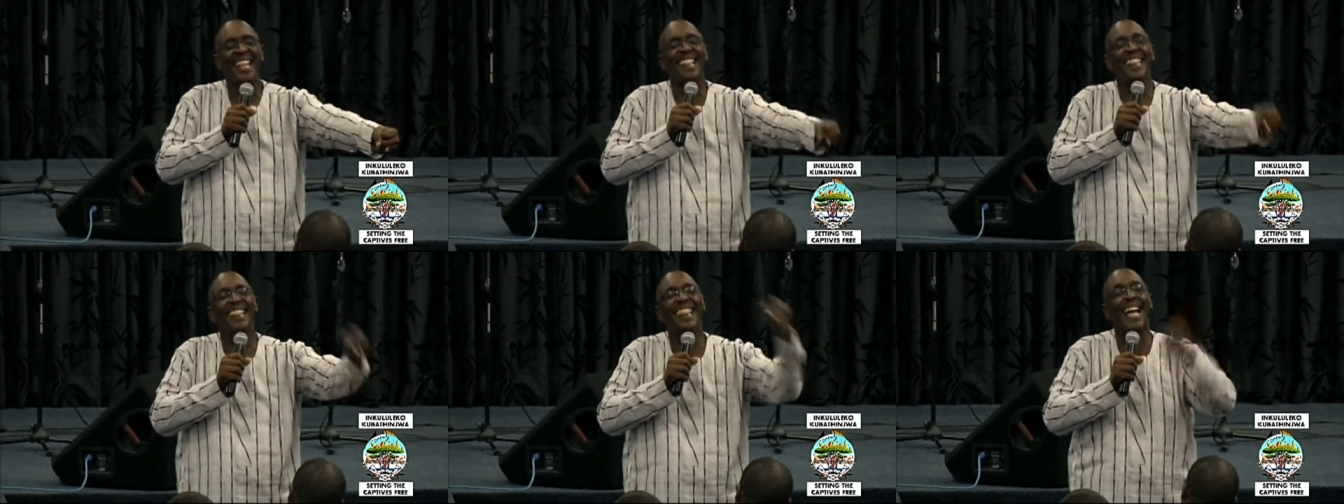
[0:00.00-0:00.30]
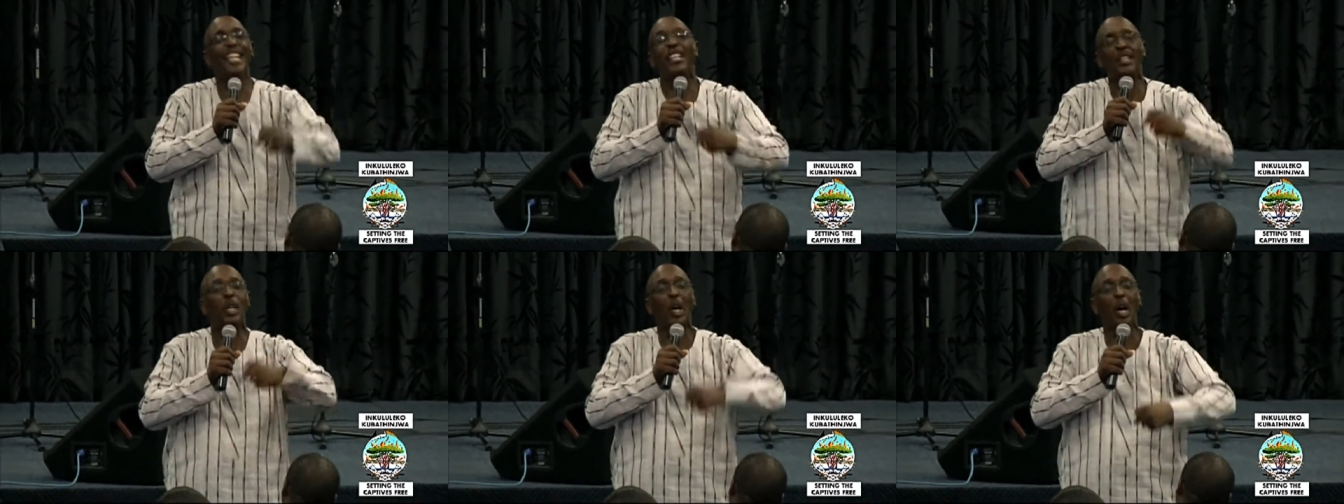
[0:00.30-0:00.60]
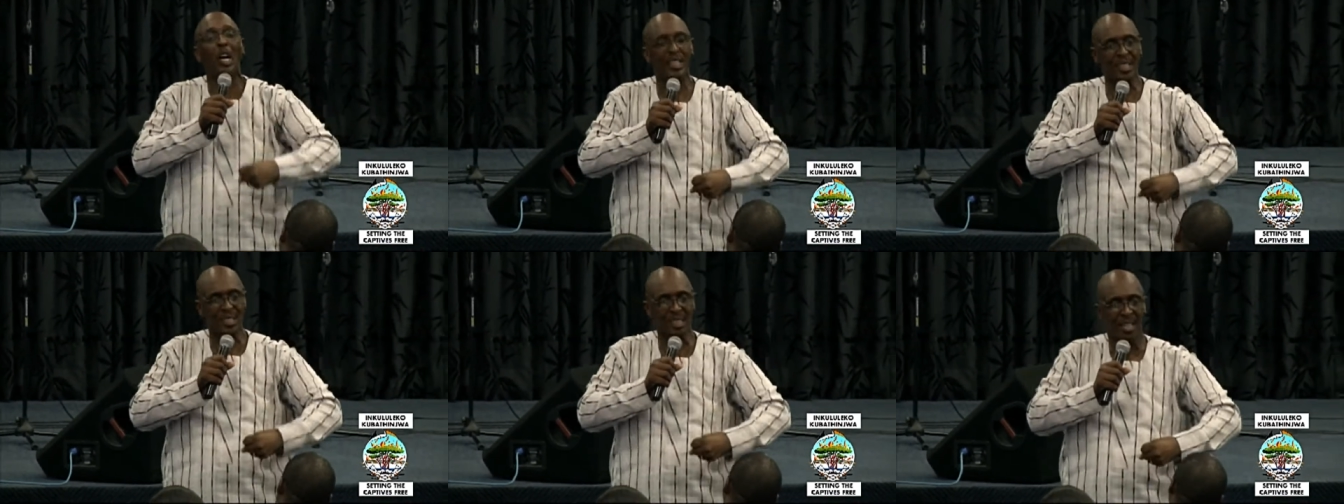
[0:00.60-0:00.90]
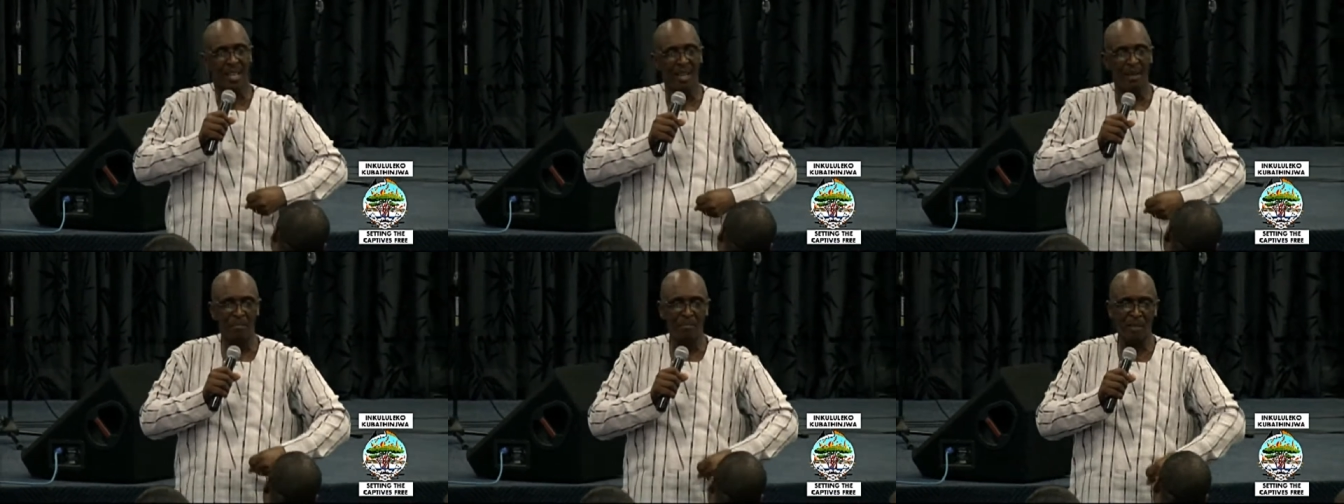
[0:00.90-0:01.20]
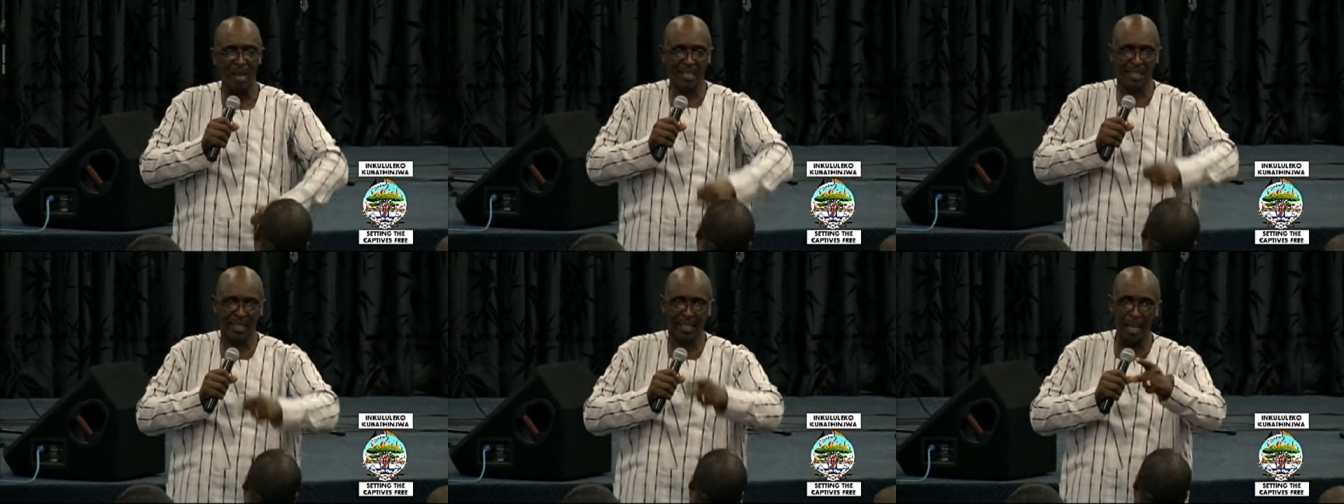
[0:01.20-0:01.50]
That torch
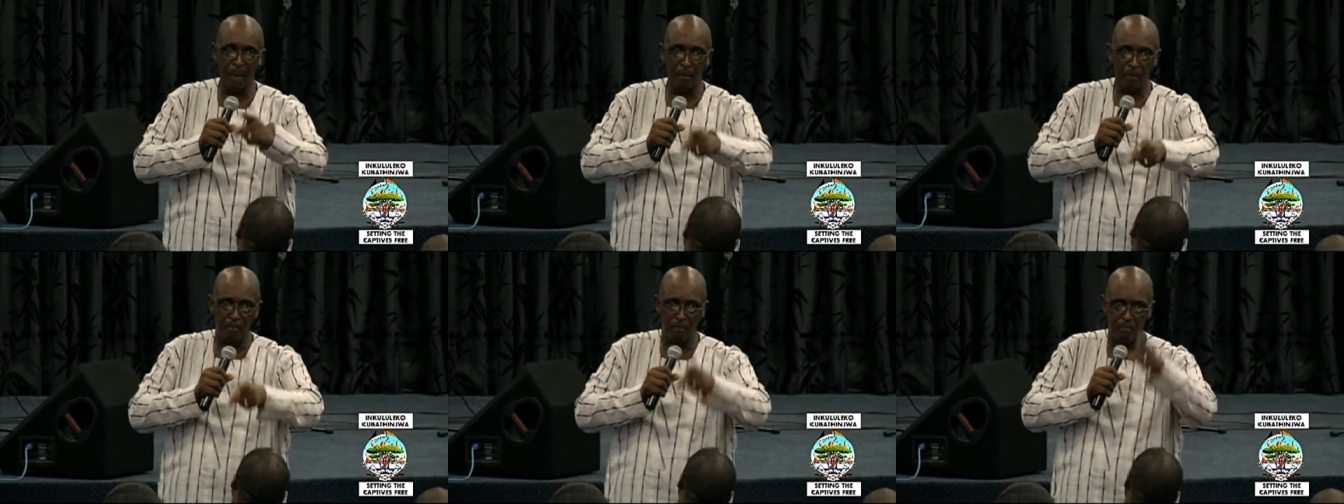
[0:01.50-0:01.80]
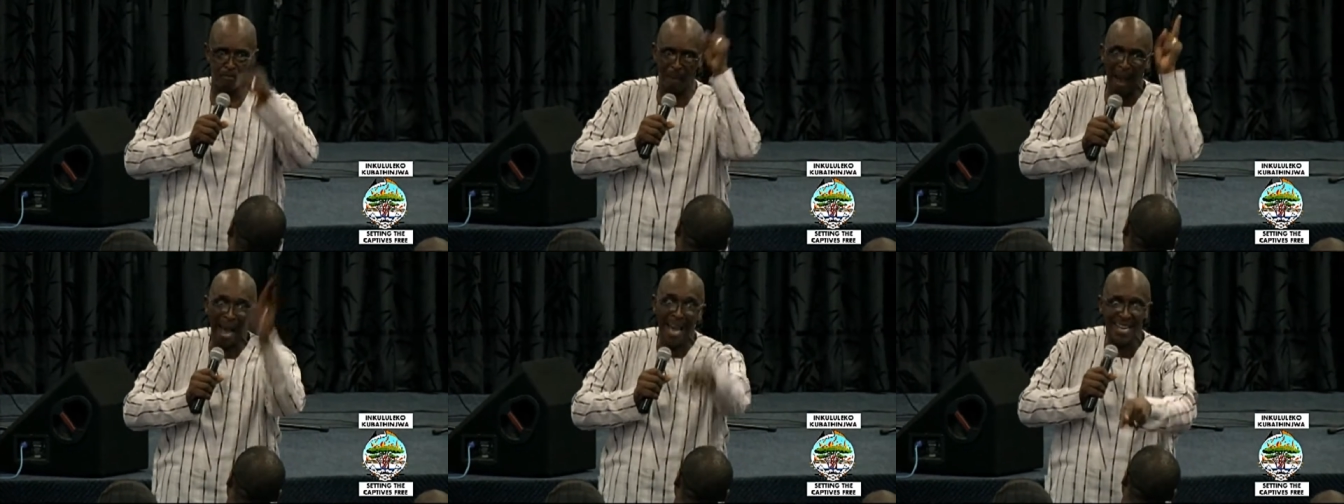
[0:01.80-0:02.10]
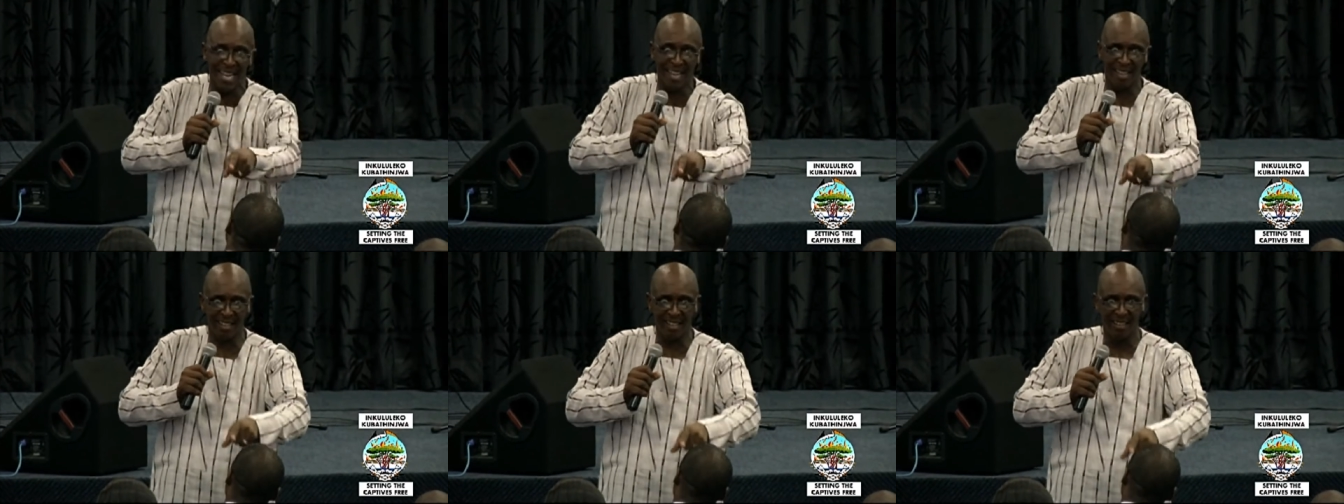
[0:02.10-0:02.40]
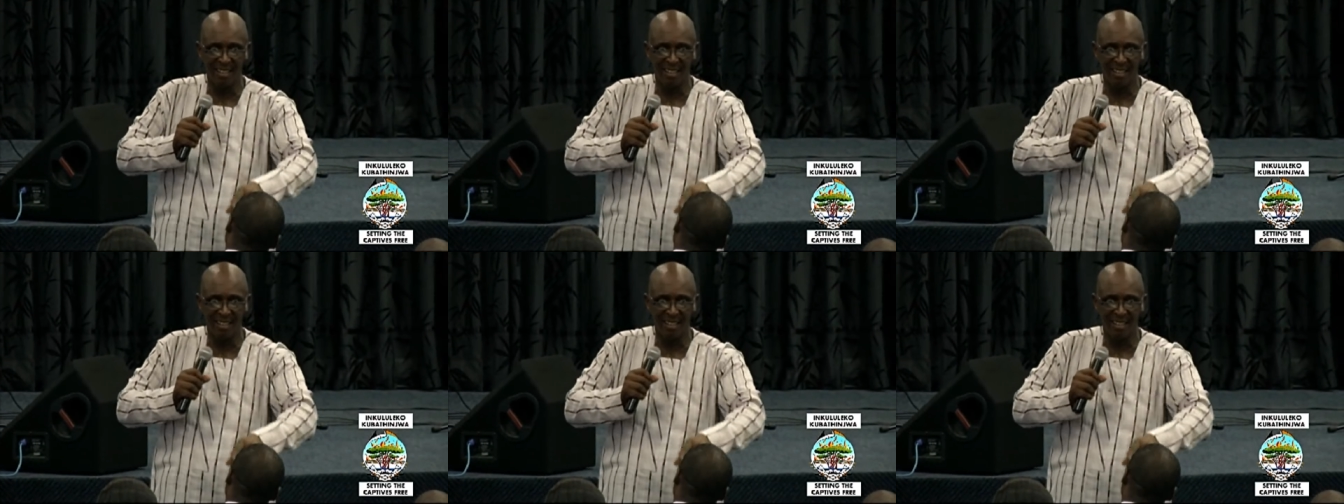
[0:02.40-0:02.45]
must keep burning.